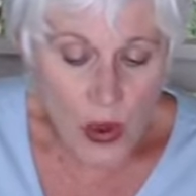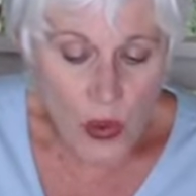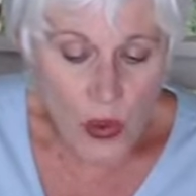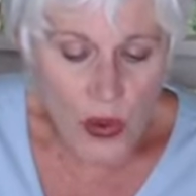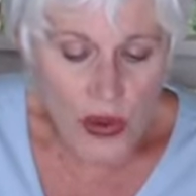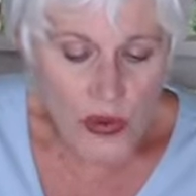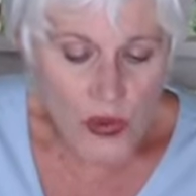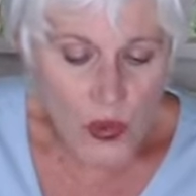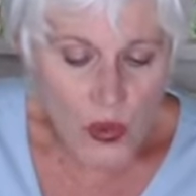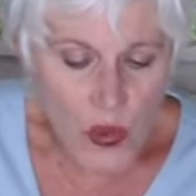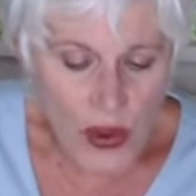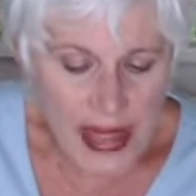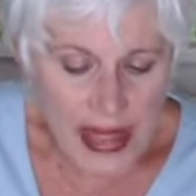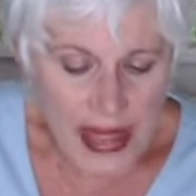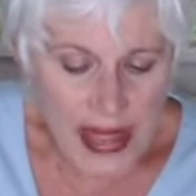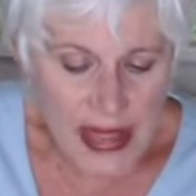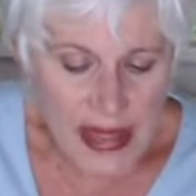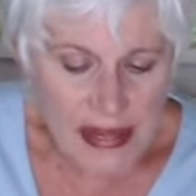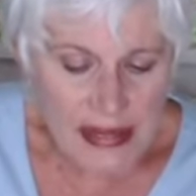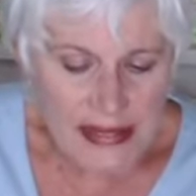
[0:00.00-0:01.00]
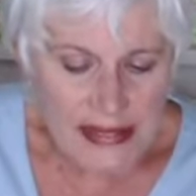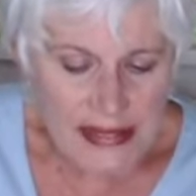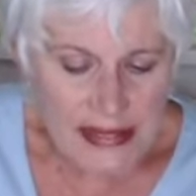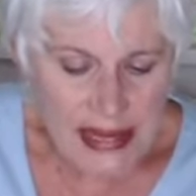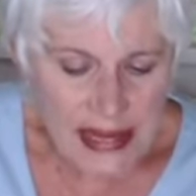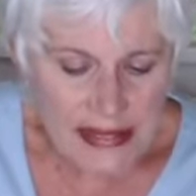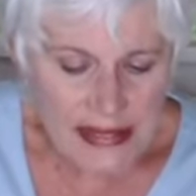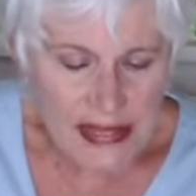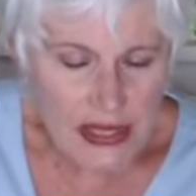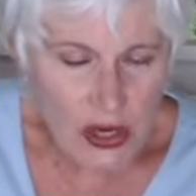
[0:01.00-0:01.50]
When we
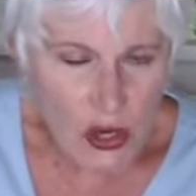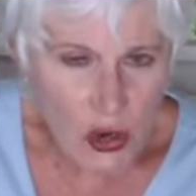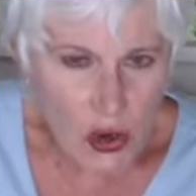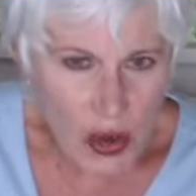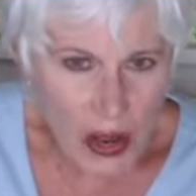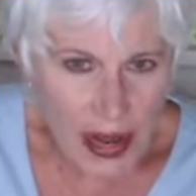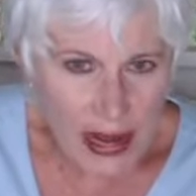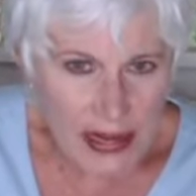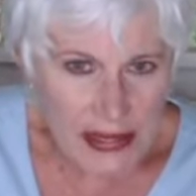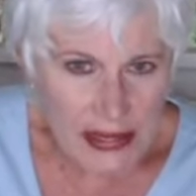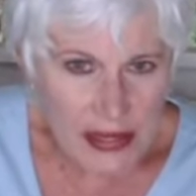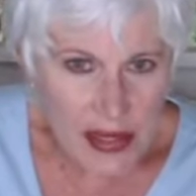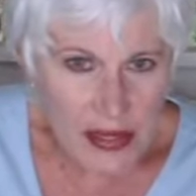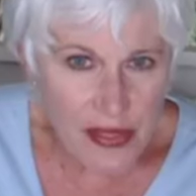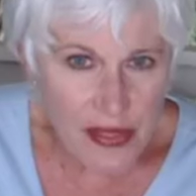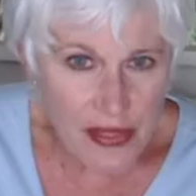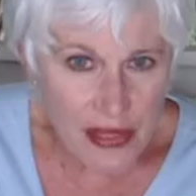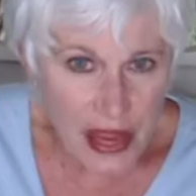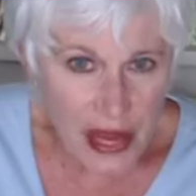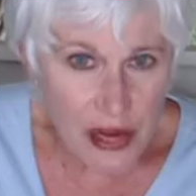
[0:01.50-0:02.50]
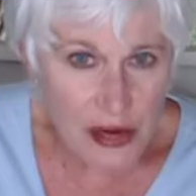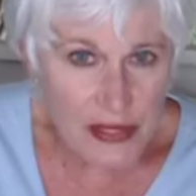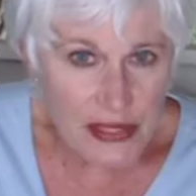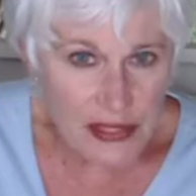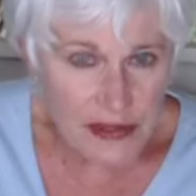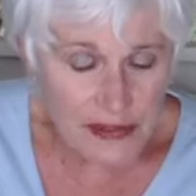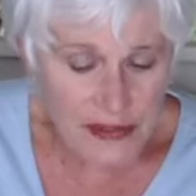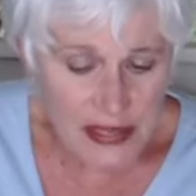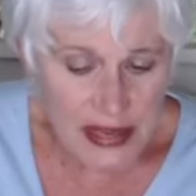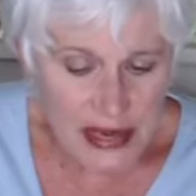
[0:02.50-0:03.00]
desecrate their
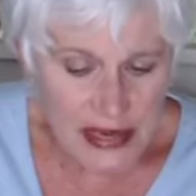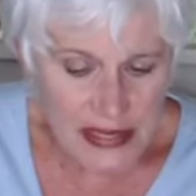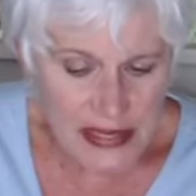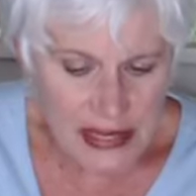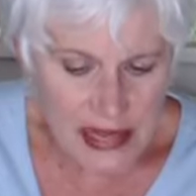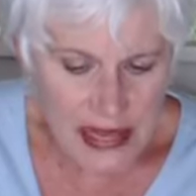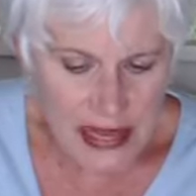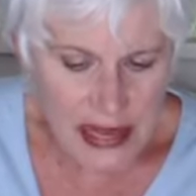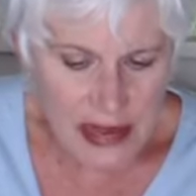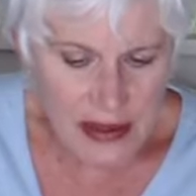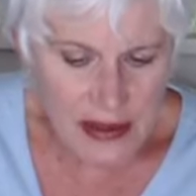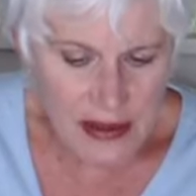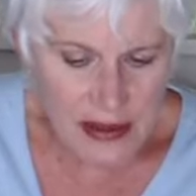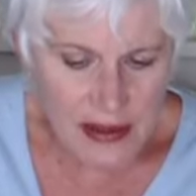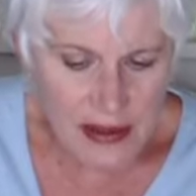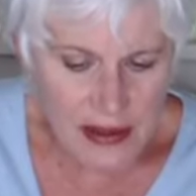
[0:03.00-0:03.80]
divinity,